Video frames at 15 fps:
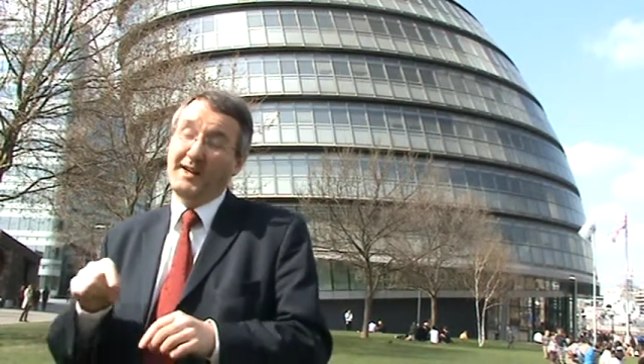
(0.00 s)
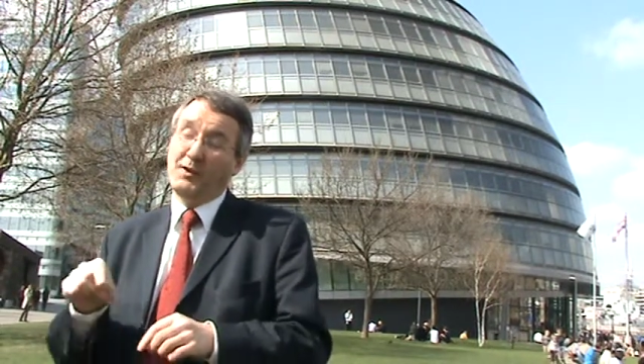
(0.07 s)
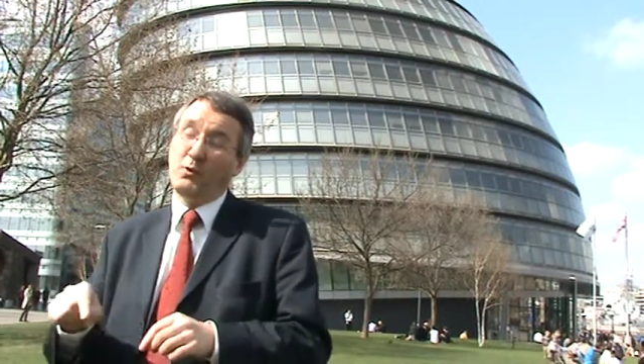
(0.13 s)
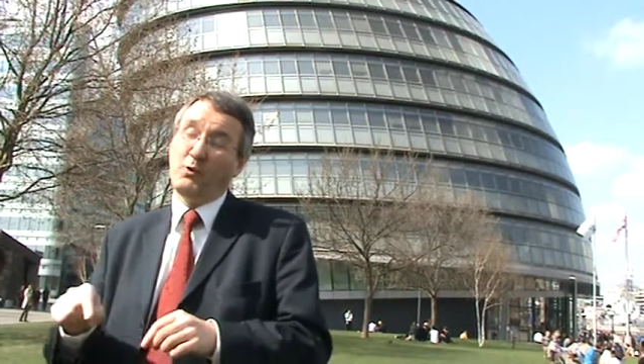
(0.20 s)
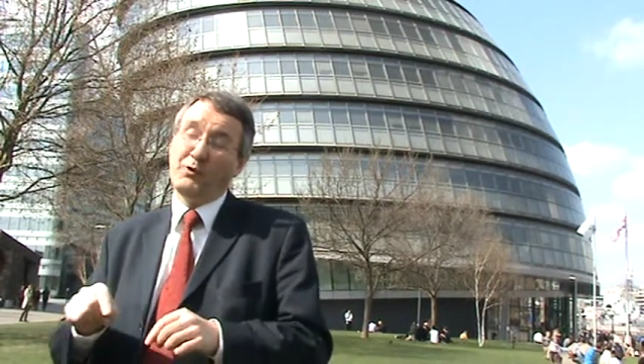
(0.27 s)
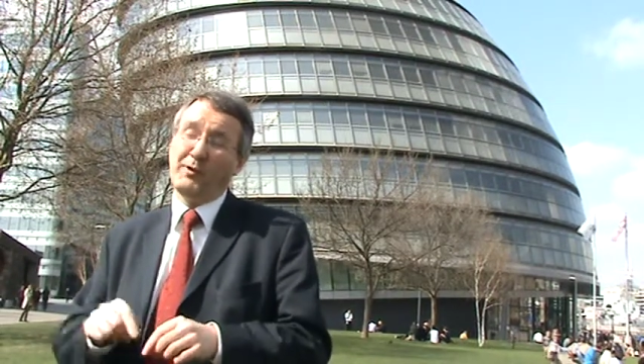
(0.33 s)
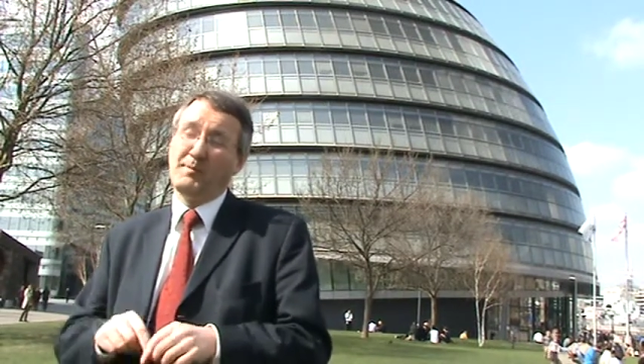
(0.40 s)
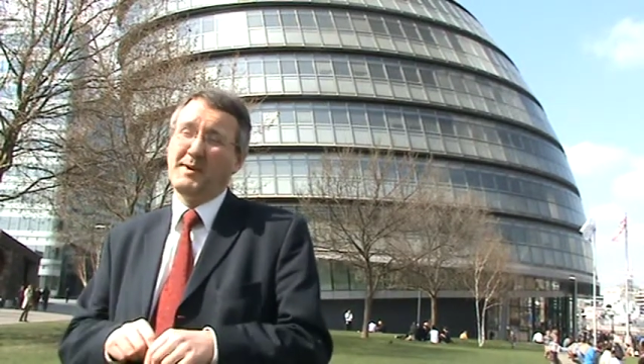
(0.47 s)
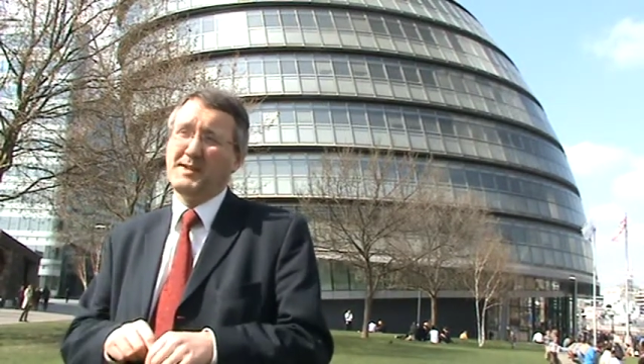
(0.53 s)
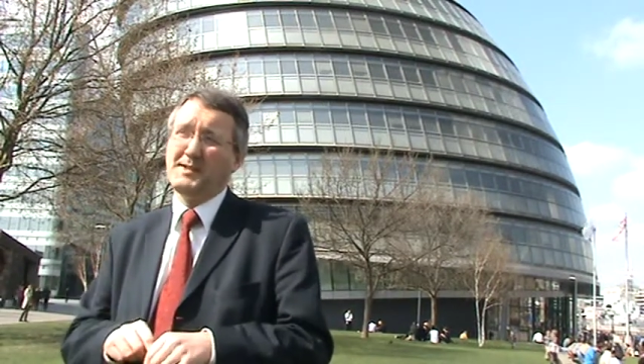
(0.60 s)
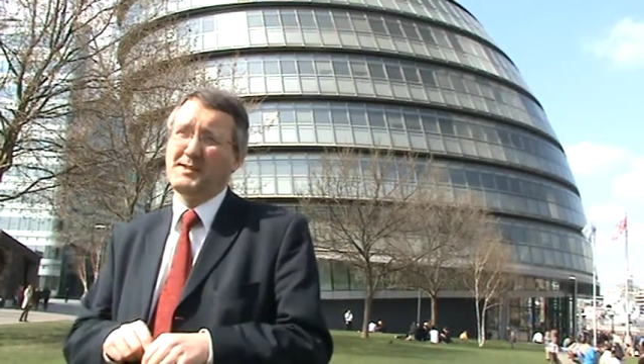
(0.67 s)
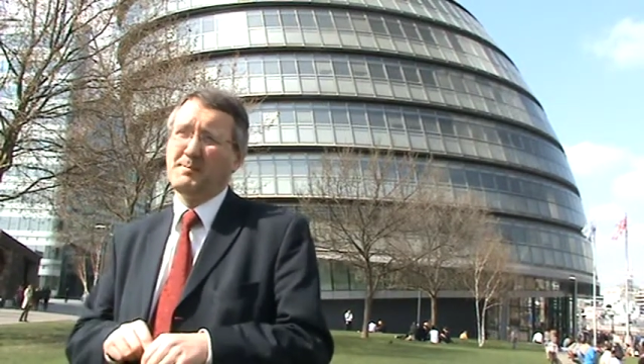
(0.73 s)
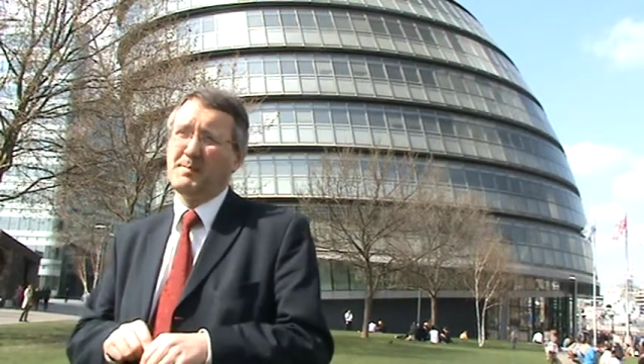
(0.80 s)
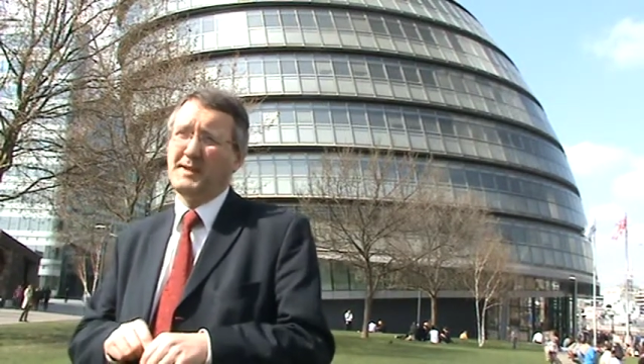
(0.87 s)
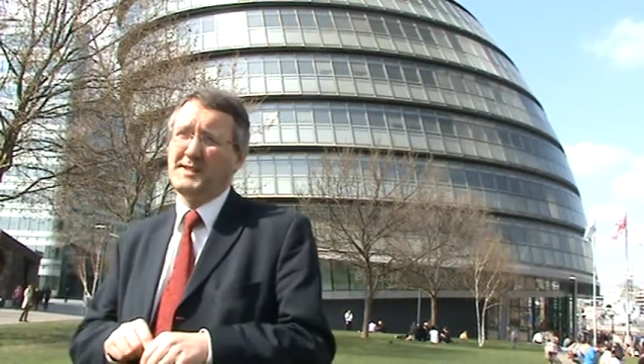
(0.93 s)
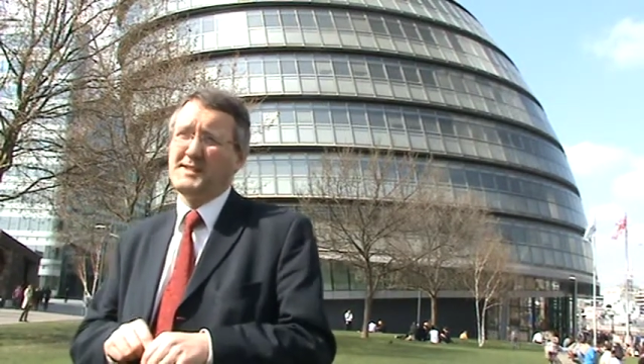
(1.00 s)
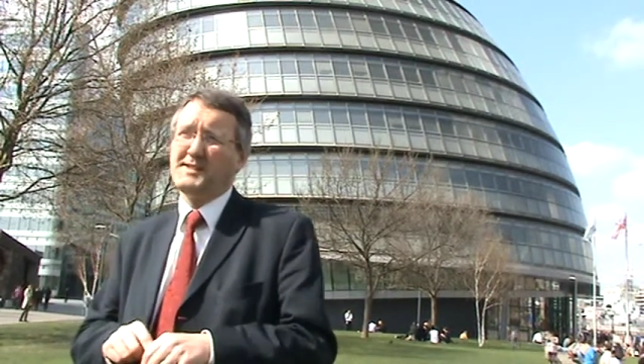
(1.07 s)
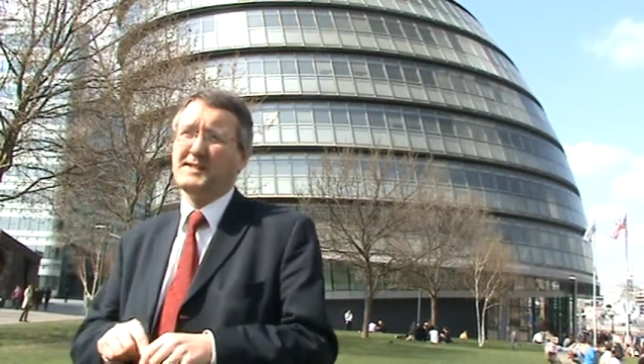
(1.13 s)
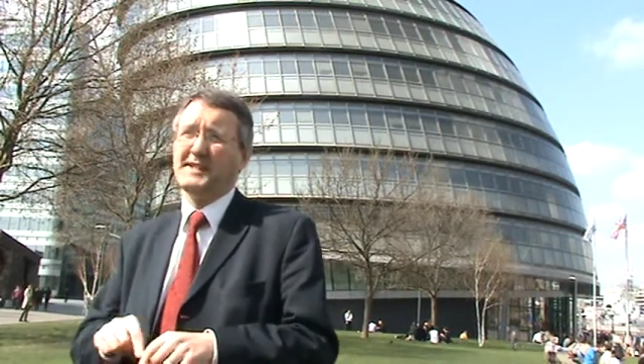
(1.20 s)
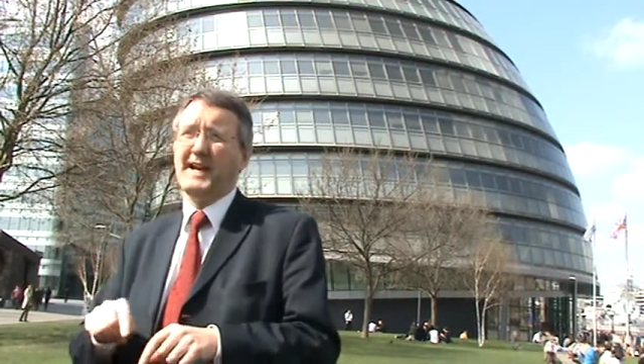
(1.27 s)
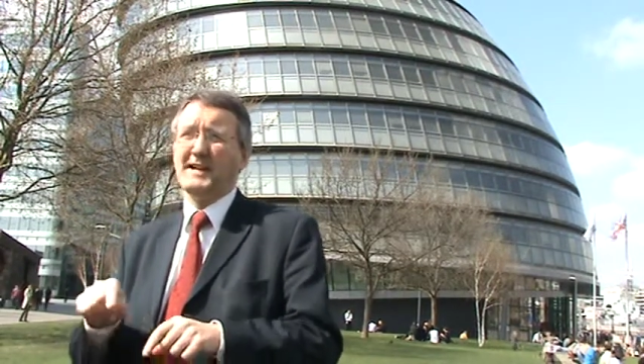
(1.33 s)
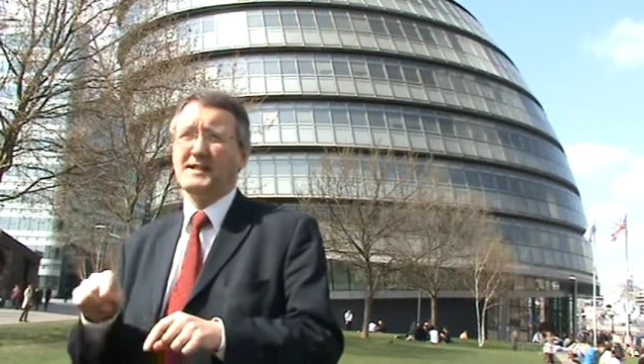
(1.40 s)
And it also means the police can